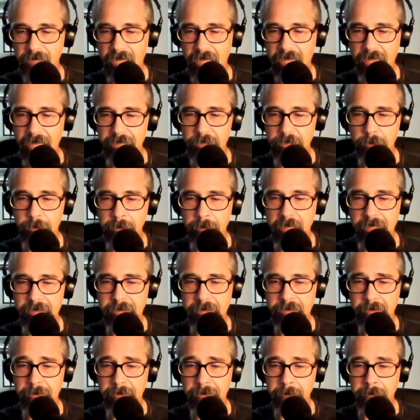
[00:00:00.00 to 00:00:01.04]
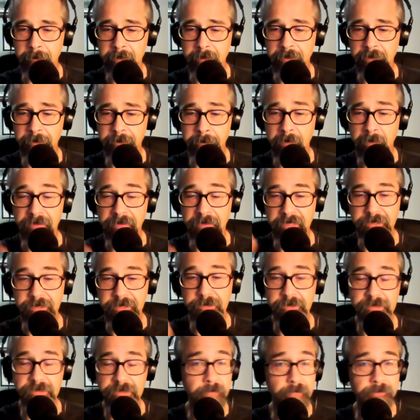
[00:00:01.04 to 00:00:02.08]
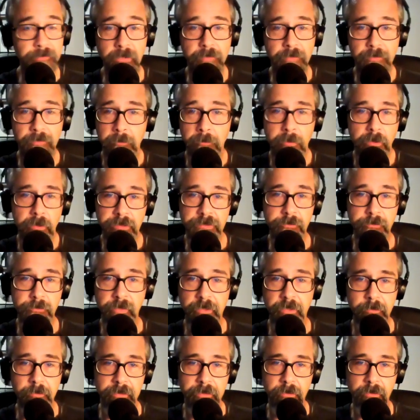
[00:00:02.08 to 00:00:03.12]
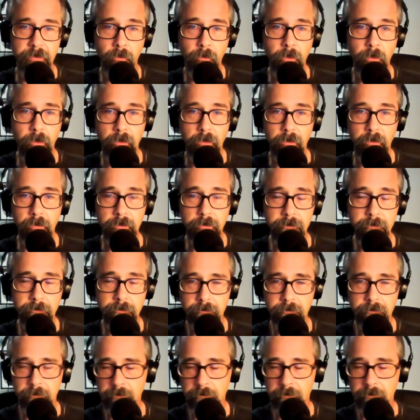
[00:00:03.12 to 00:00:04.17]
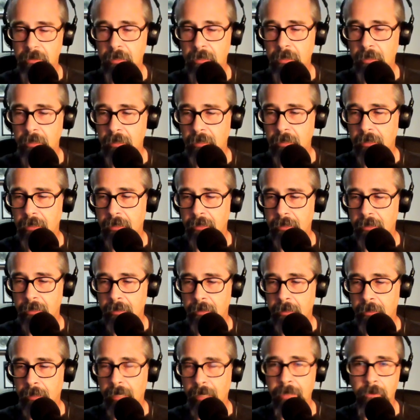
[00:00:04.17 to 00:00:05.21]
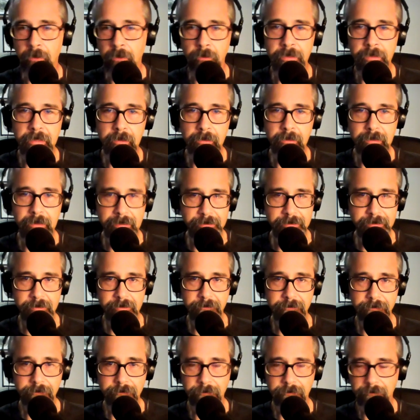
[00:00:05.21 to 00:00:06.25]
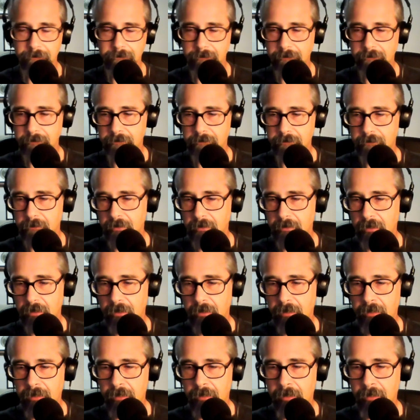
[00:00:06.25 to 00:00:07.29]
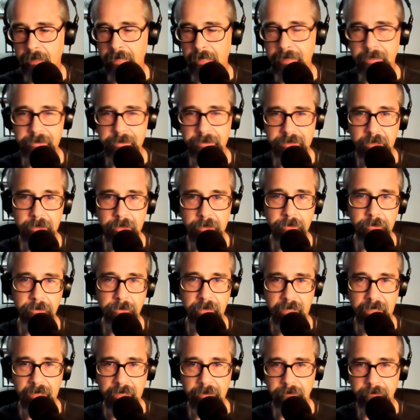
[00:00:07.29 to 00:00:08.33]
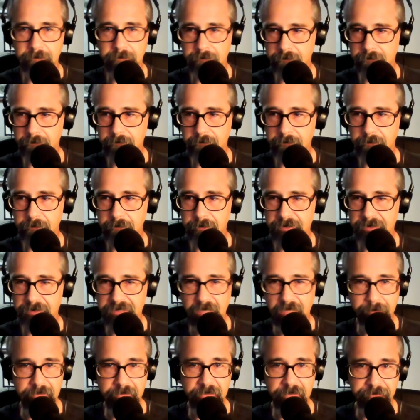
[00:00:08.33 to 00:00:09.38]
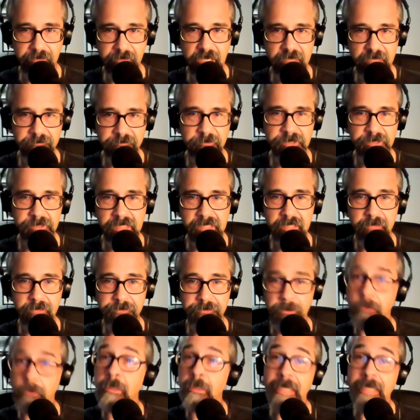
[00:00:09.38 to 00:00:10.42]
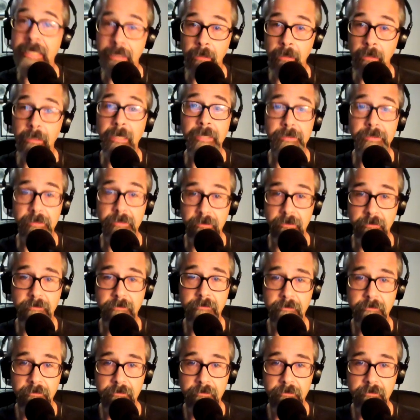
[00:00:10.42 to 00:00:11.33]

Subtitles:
And you may think to yourself, you have the most rhythm in the world. I don't need a lesson. I can tell you that 75% of you need a lesson.